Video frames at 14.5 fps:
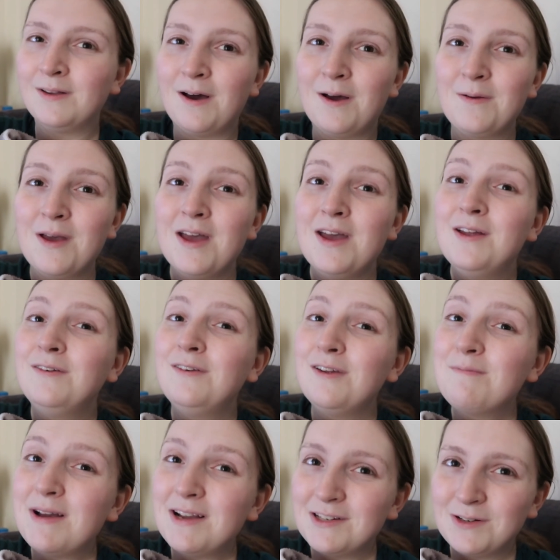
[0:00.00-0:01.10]
So do
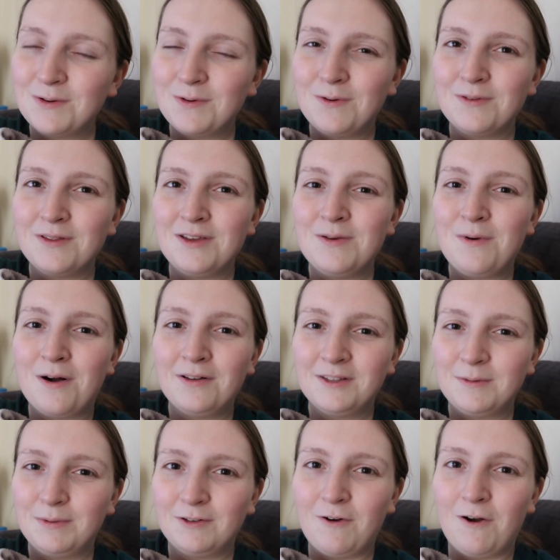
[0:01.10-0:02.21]
make sure that you are
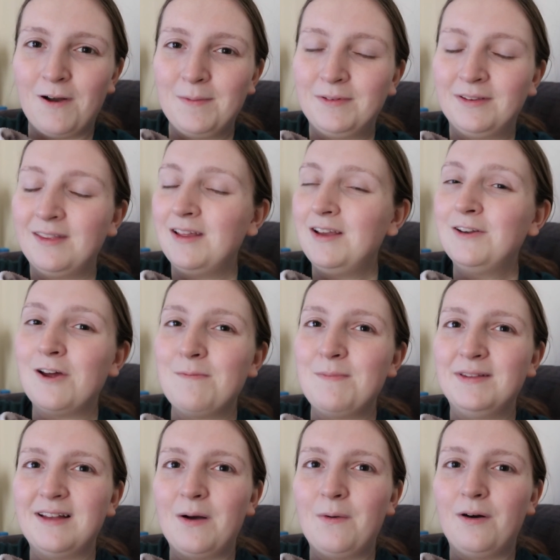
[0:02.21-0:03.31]
subscribed so that you don't
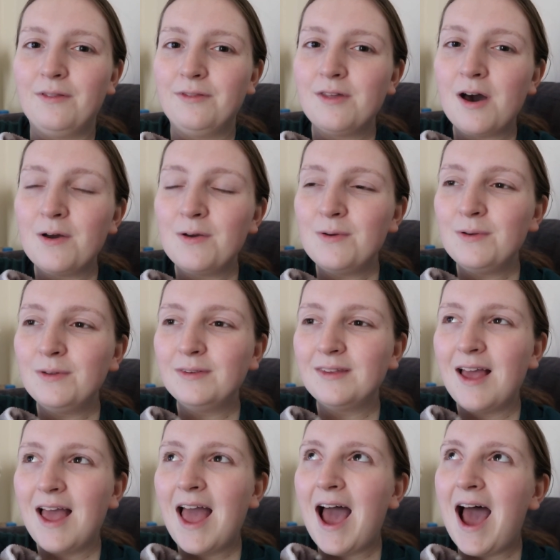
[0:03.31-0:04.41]
miss out on those.
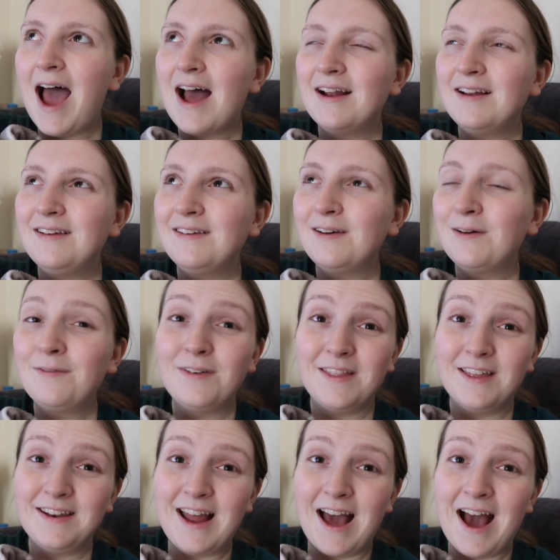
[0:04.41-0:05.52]
And other
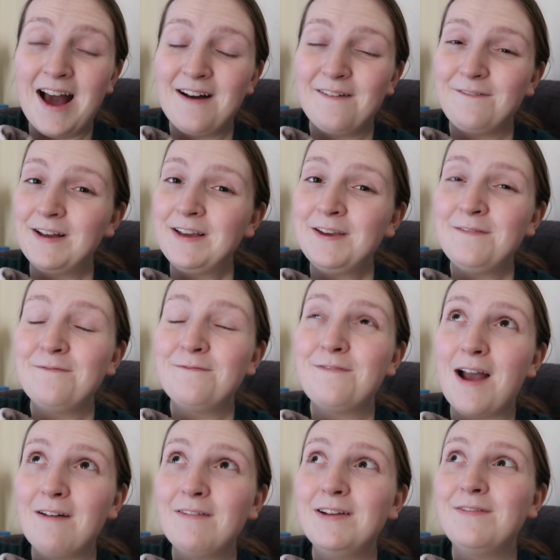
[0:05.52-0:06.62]
than that, thank you
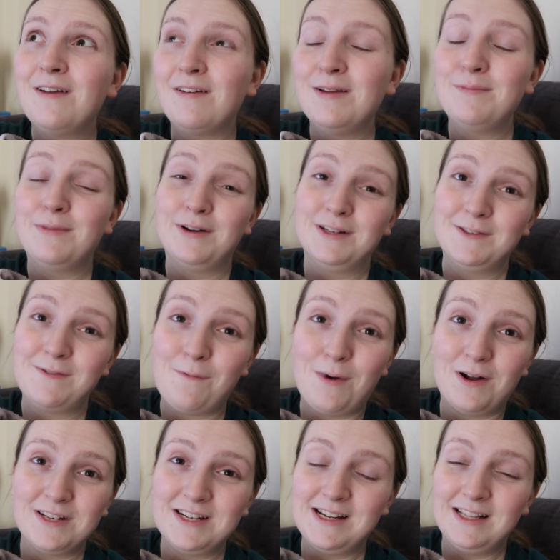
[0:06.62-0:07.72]
very, very much for
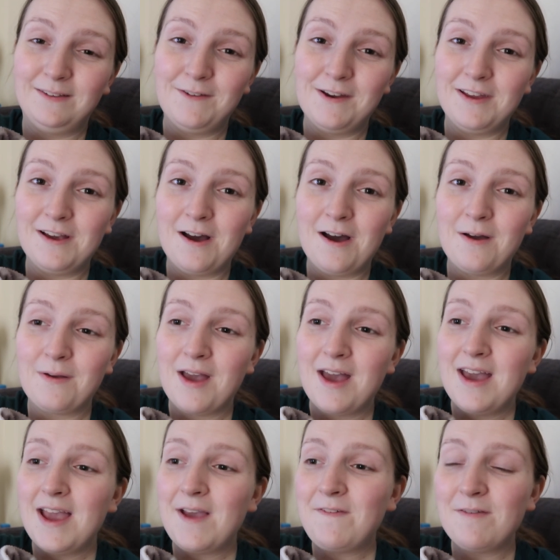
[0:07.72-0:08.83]
watching this video.
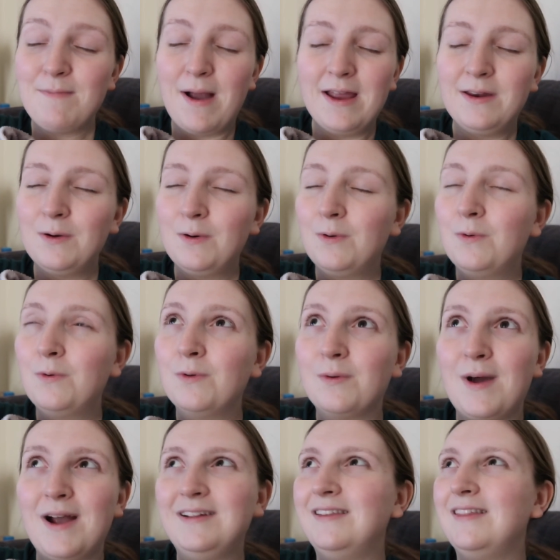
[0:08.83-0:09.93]
If you've made it all the
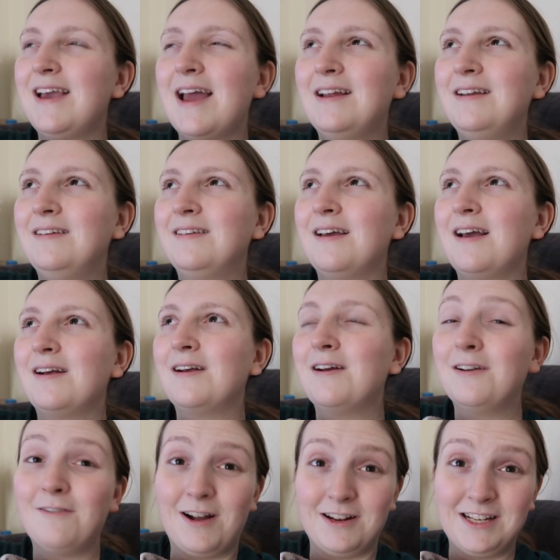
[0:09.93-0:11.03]
way to the end,
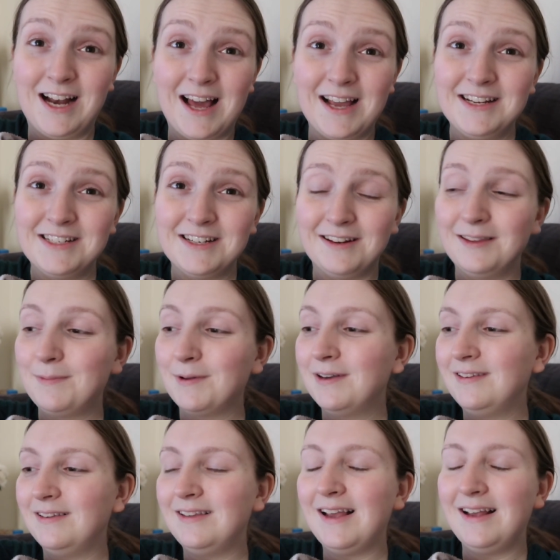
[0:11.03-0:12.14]
congratulations,
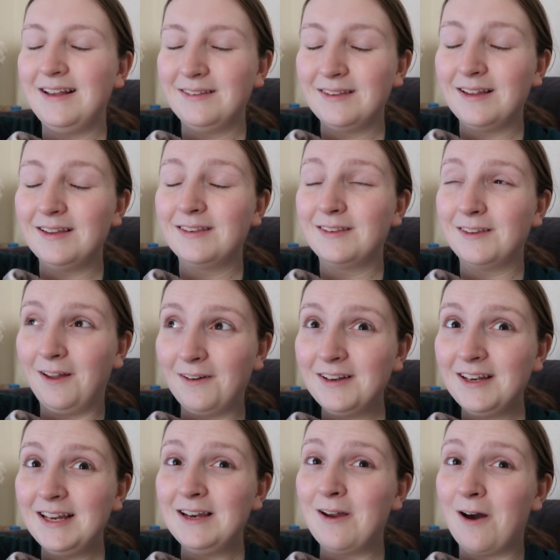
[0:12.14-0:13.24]
because this is a
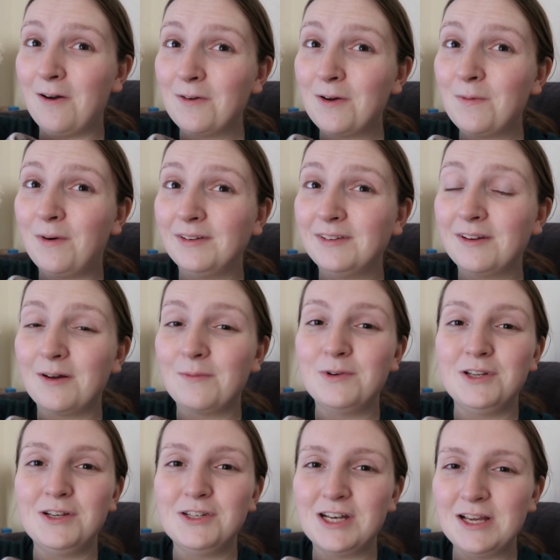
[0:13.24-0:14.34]
slightly longer one than I
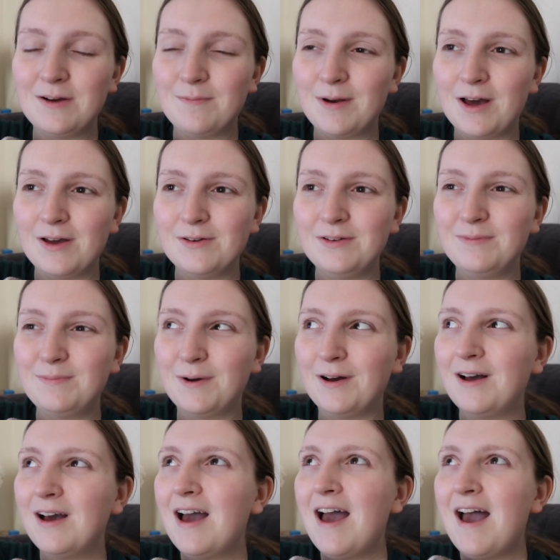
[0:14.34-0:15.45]
would usually upload,
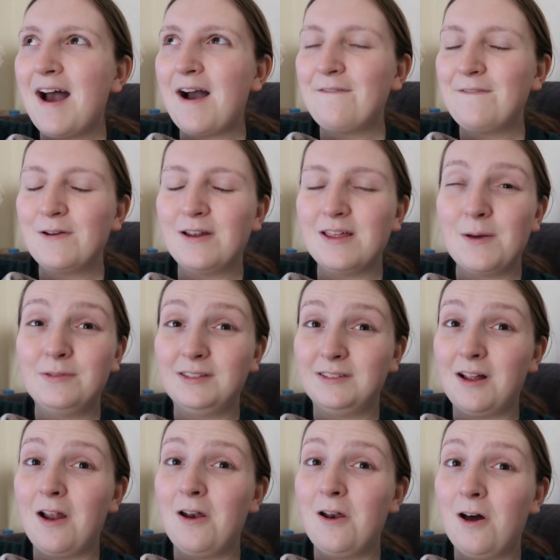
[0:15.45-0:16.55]
but I feel like there was
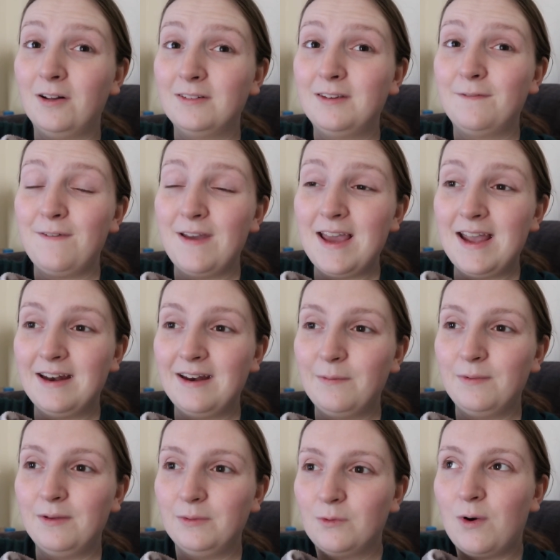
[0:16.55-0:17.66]
just a lot to fit in.
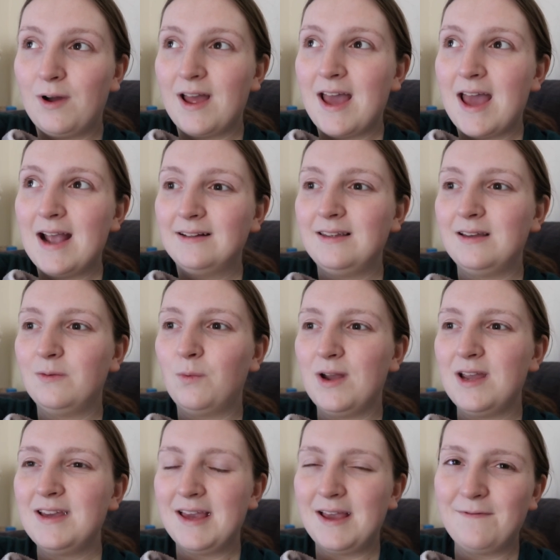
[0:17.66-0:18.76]
It was quite a hectic
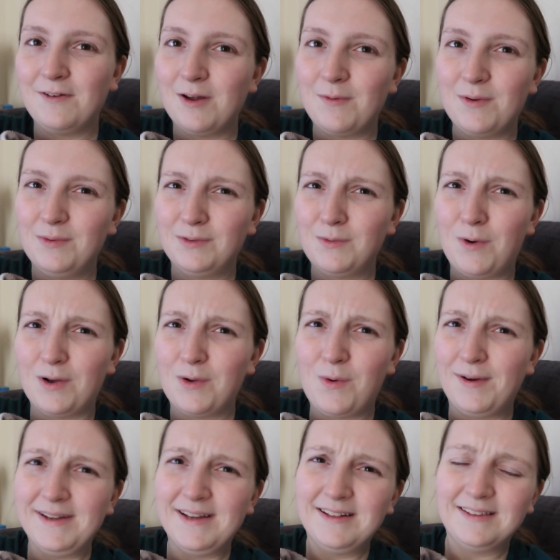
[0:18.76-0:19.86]
week, even though it was quite
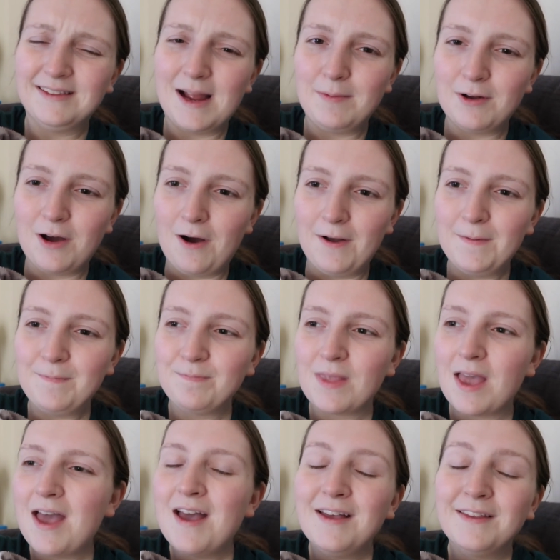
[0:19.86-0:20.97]
quiet at the same time.
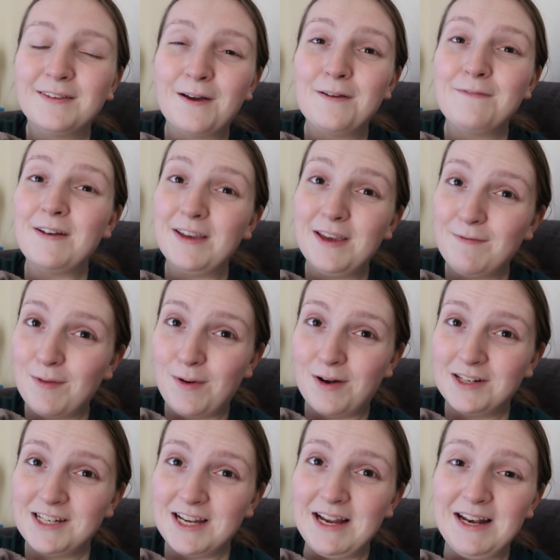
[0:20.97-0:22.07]
So thank you for
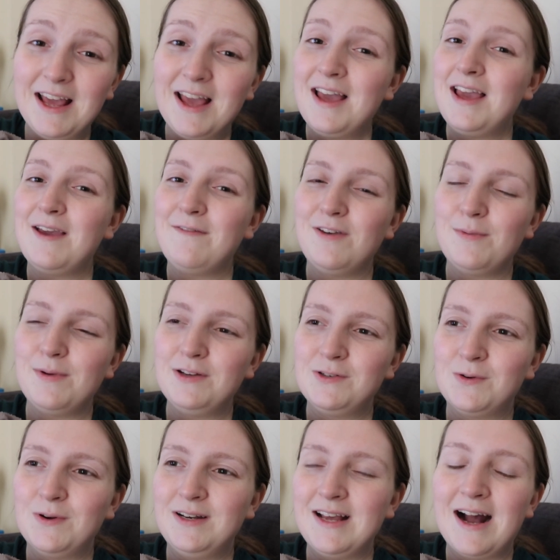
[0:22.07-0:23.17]
watching. If you
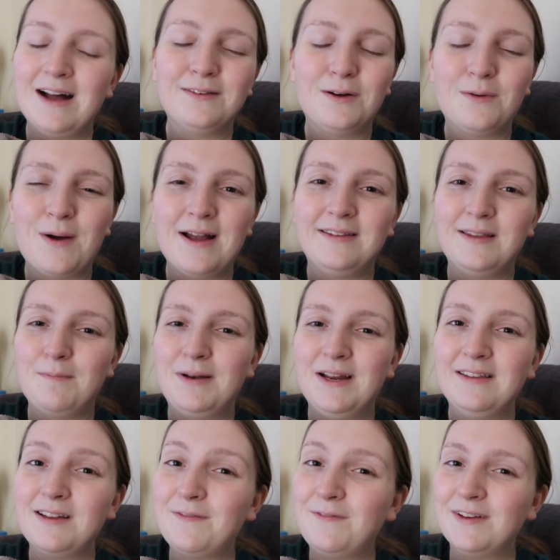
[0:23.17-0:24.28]
enjoyed it, as always, then
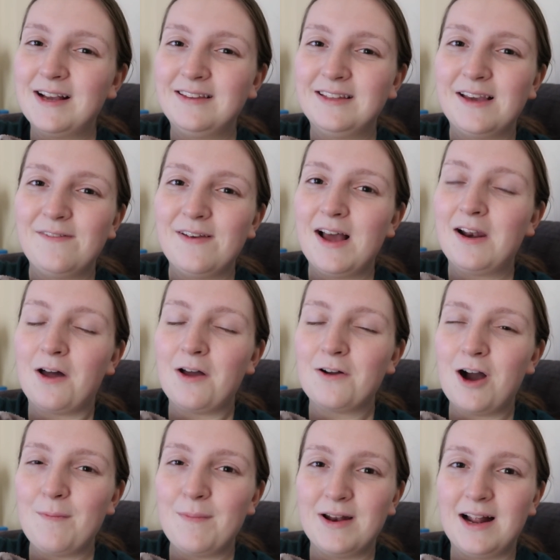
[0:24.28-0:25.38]
please don't forget to give it a like,
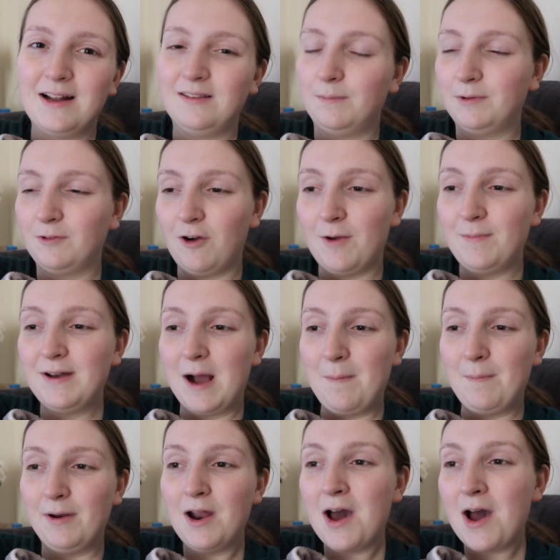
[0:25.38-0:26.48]
comment and subscribe
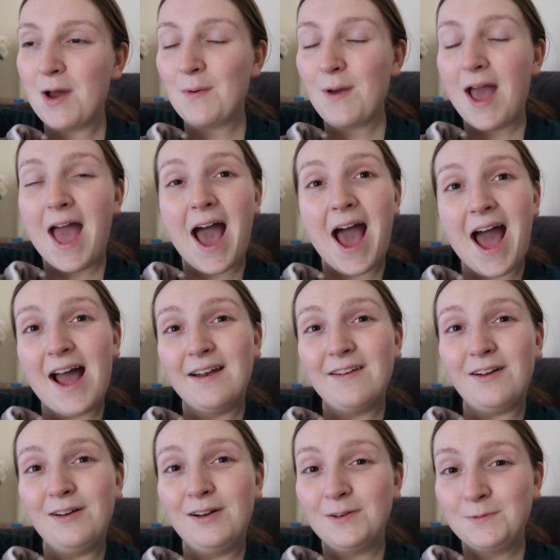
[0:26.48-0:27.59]
down below, and
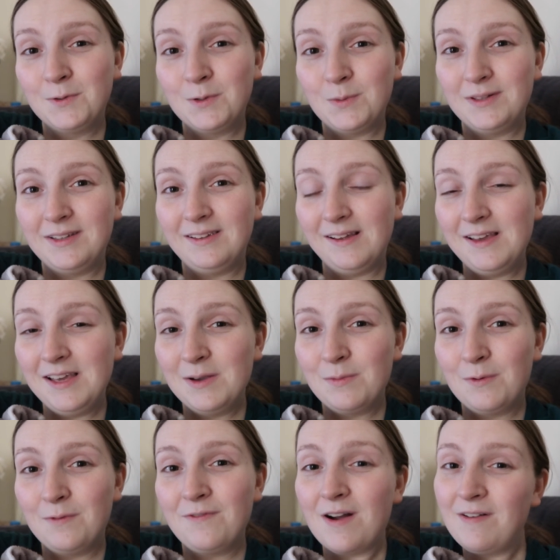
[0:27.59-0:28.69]
I look forward to seeing you
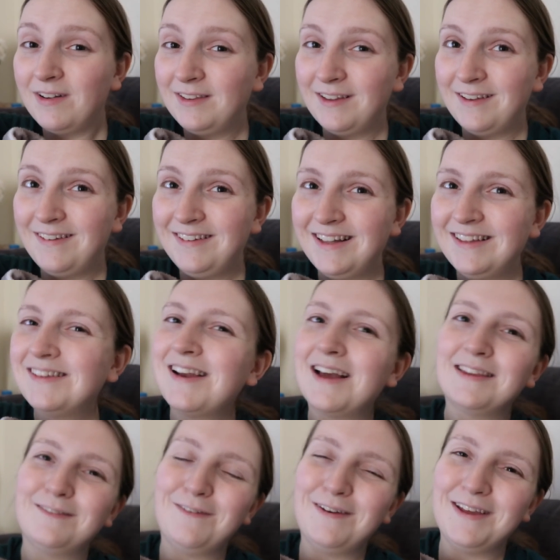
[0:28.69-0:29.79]
all very soon in the
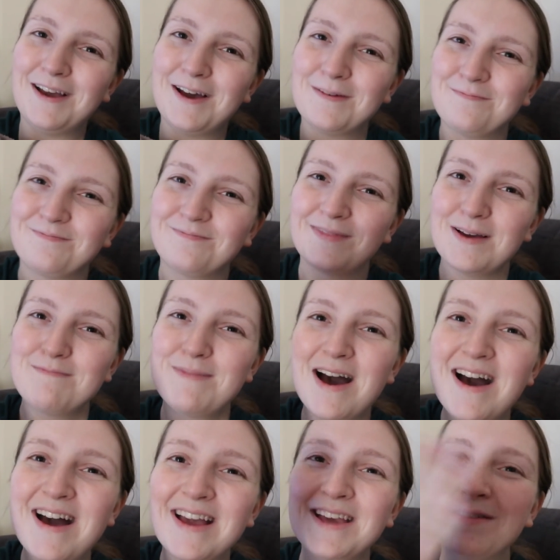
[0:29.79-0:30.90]
next video.
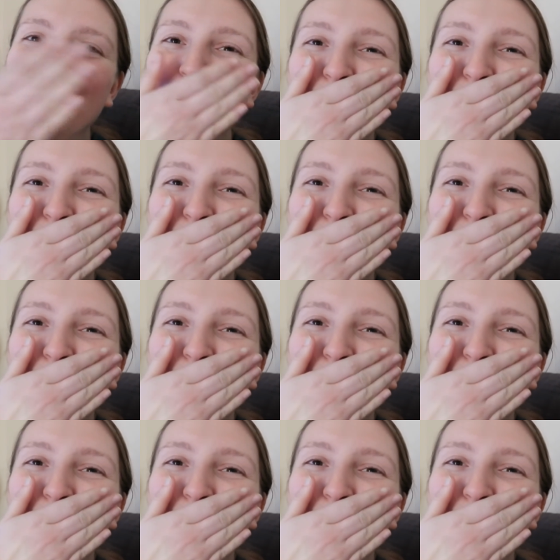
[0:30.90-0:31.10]
Bye.